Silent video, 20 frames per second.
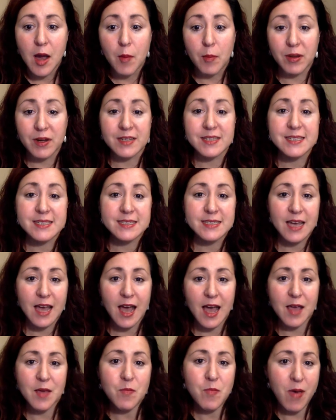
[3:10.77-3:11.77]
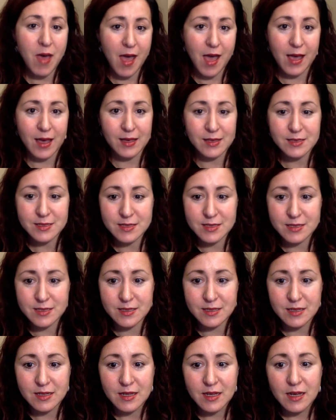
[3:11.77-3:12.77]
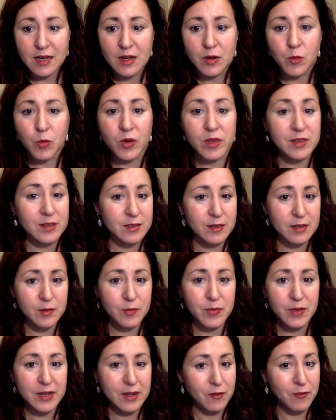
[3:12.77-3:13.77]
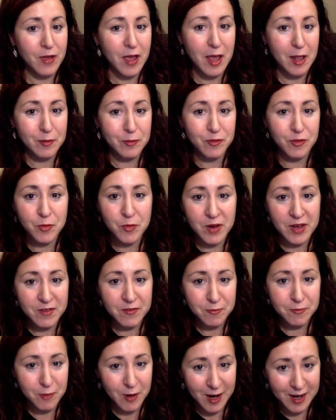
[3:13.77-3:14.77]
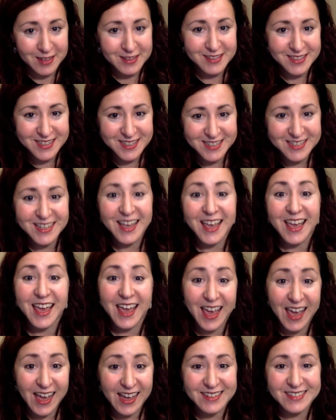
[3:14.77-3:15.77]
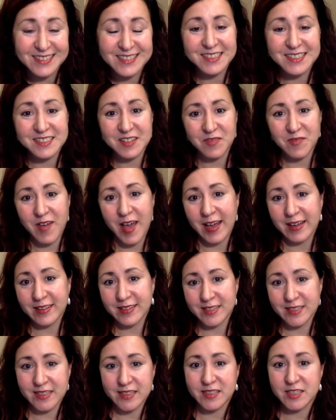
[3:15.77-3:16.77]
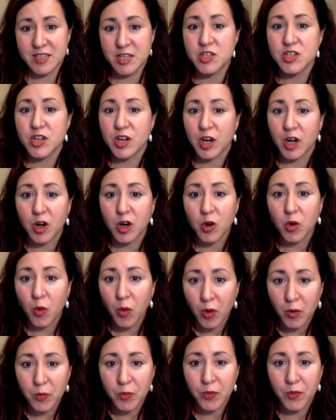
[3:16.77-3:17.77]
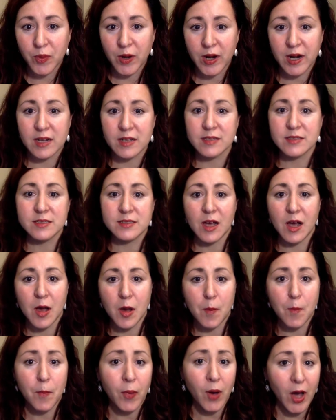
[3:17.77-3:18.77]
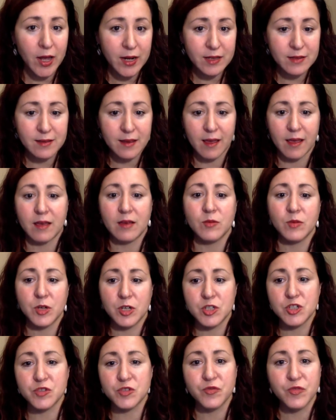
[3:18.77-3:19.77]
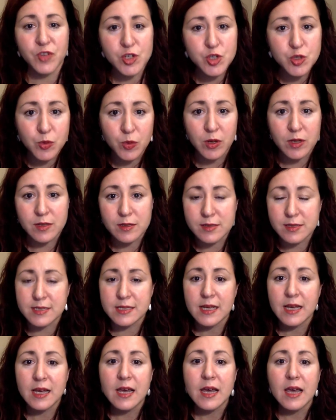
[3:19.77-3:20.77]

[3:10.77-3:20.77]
But as time passed, with a little bit of help from my friends and the fact that the teacher incorporated body language, visuals,